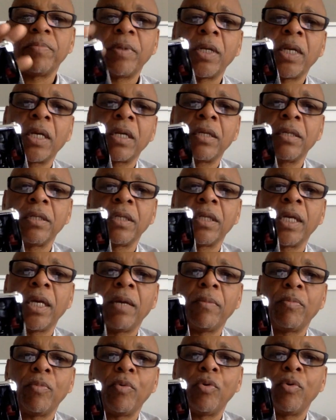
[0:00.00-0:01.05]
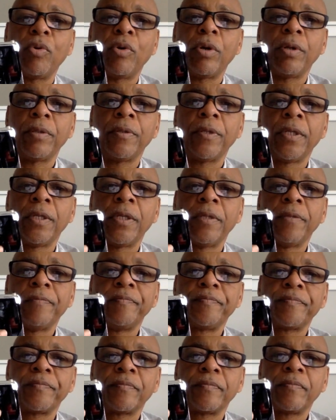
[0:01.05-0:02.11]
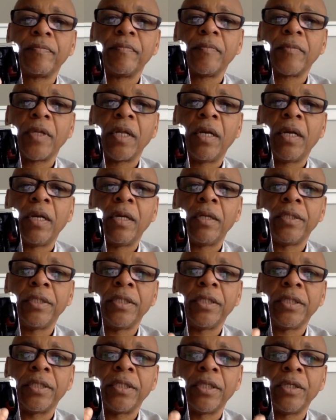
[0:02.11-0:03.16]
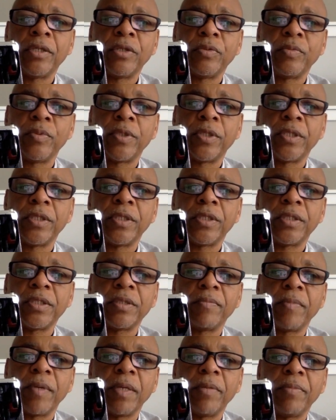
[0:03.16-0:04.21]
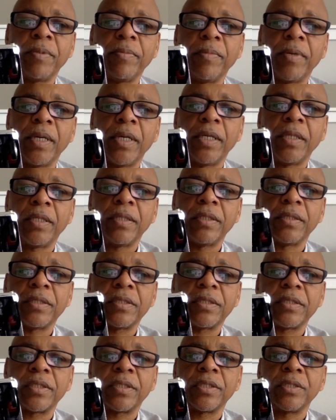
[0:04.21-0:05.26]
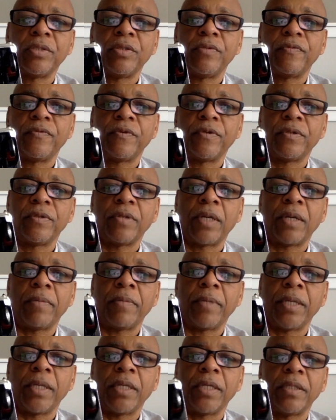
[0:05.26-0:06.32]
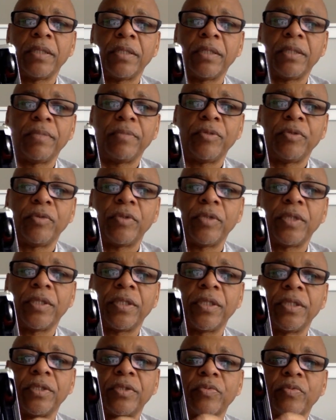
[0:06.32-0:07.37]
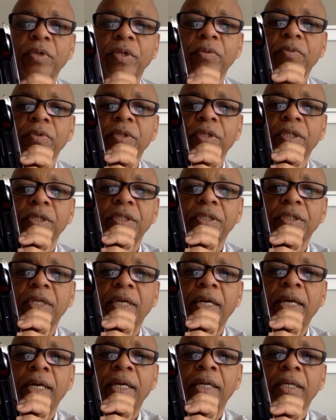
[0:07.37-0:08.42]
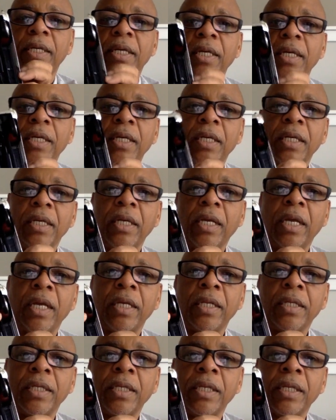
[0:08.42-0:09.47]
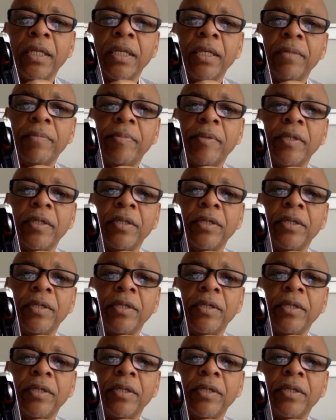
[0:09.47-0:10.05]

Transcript: but I could have got more detailed with this and maybe made this silver. I may end up doing it this way with this guy. And then up under